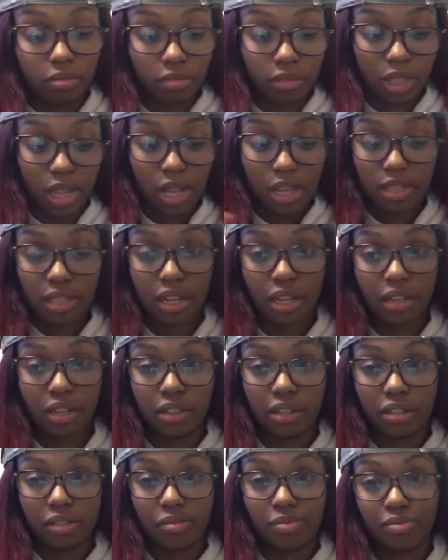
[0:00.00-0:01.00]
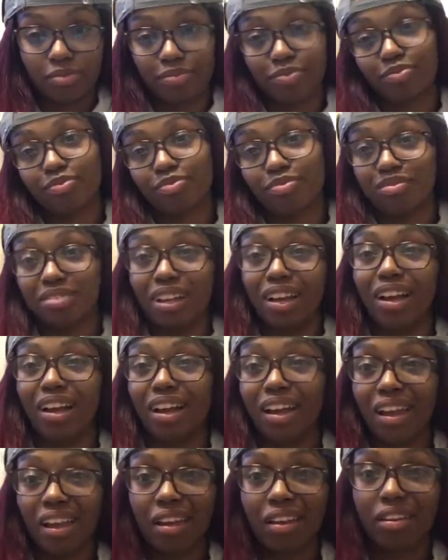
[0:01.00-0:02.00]
It has like a
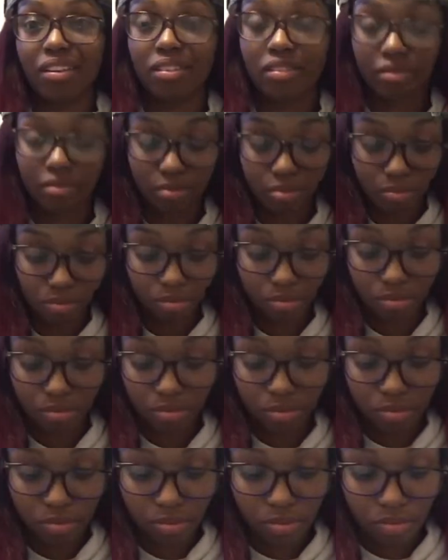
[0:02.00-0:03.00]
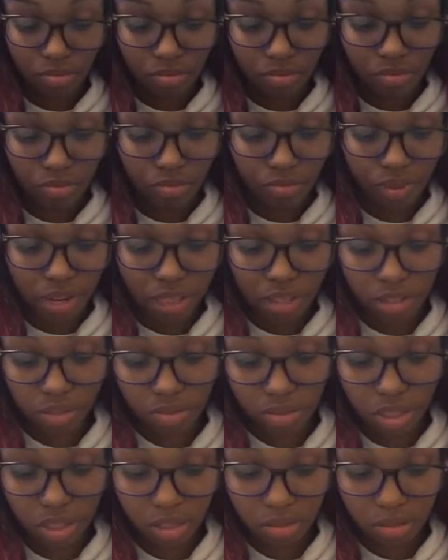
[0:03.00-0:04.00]
hair
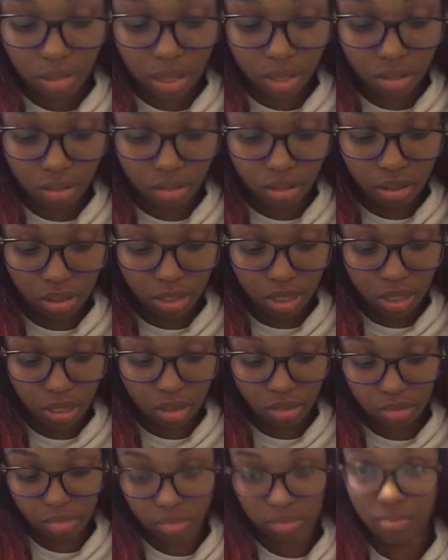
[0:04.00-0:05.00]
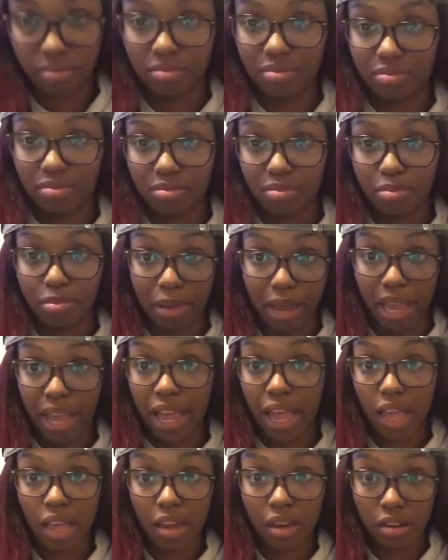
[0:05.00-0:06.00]
factory smell. It's not
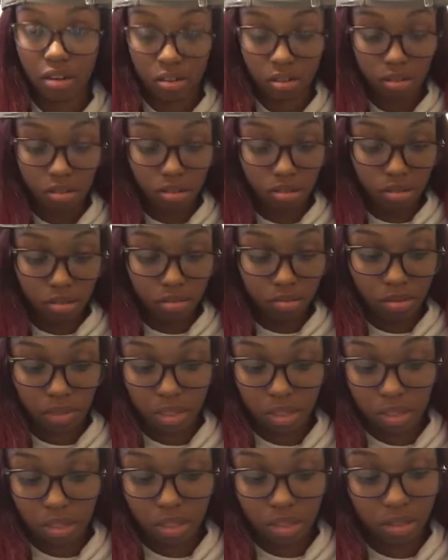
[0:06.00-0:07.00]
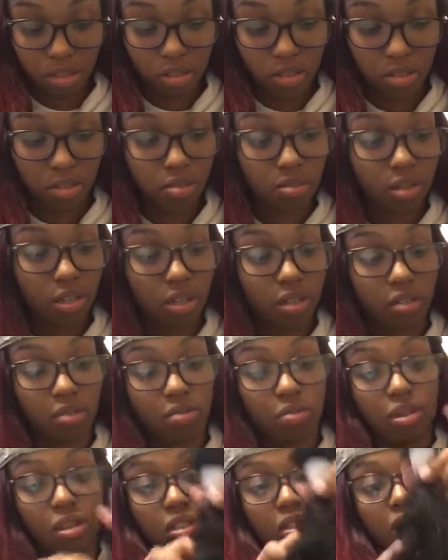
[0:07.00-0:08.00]
bad, but it's not nothing you can't
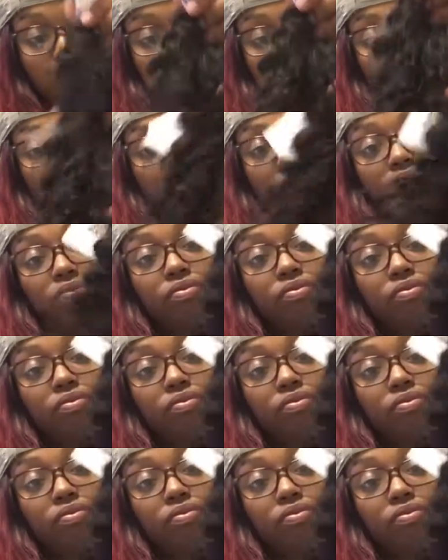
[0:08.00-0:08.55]
wash out.